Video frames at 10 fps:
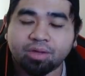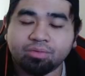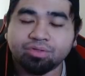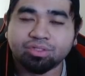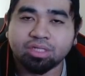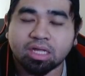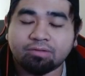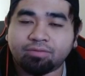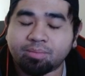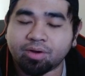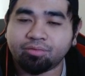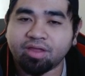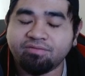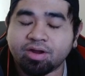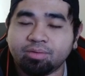Rouge Doll from our
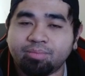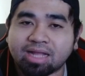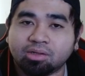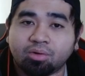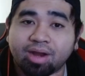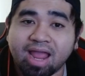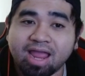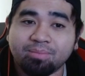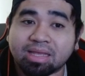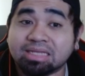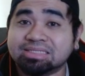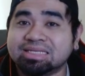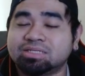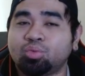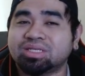graveyard back to our hand because
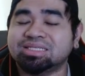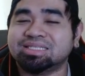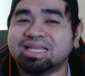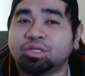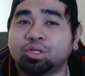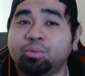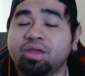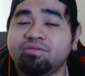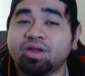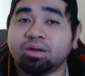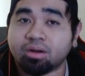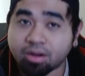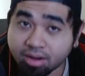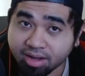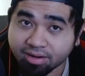this wasn't sent to the graveyard
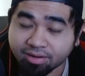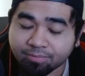earlier.